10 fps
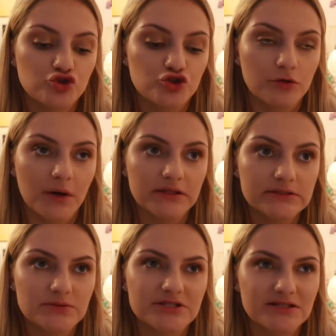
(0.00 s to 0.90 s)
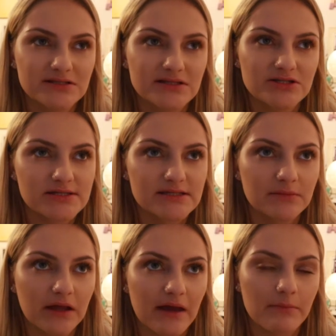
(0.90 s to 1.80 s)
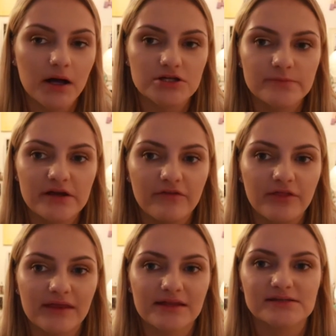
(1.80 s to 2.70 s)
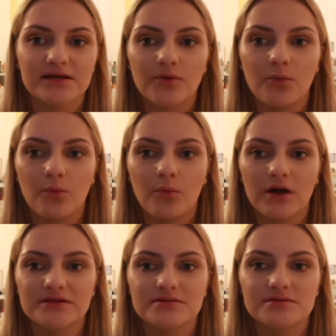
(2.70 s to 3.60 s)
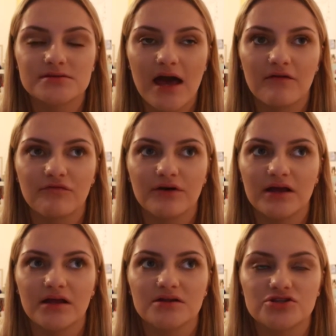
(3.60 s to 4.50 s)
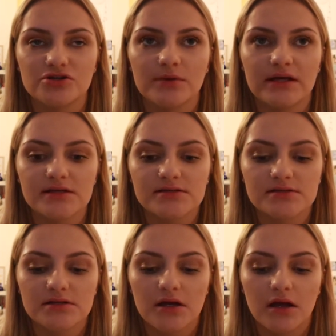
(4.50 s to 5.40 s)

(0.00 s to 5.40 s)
two months, which doesn't actually seem like that much, but if you think that's like once every two weeks,